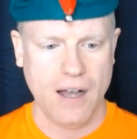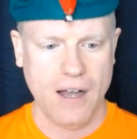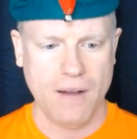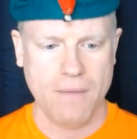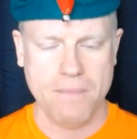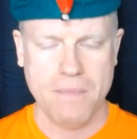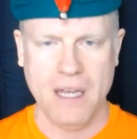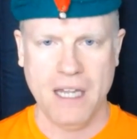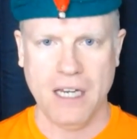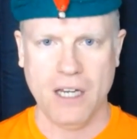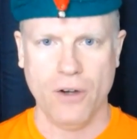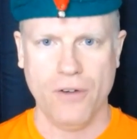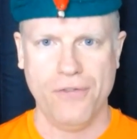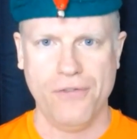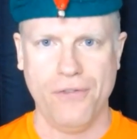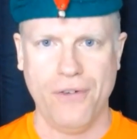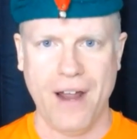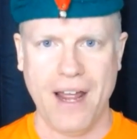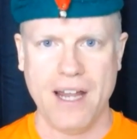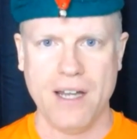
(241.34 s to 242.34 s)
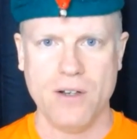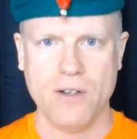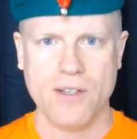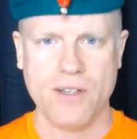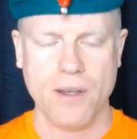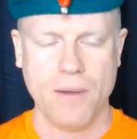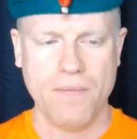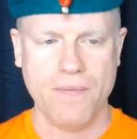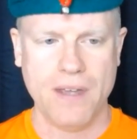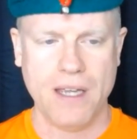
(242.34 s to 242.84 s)
meeting her friend or
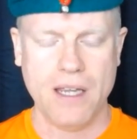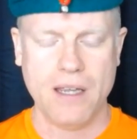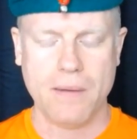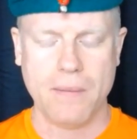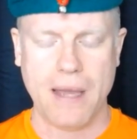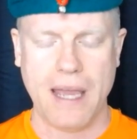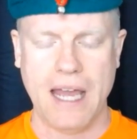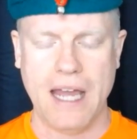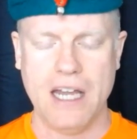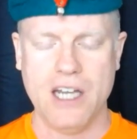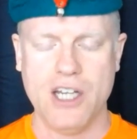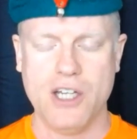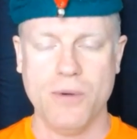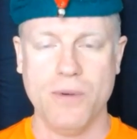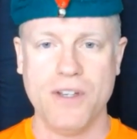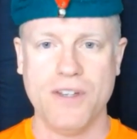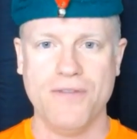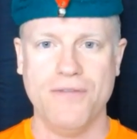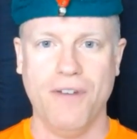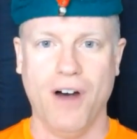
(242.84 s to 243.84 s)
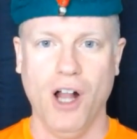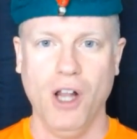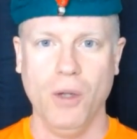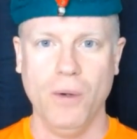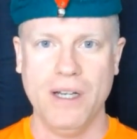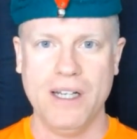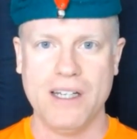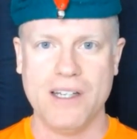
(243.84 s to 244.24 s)
something, and she was following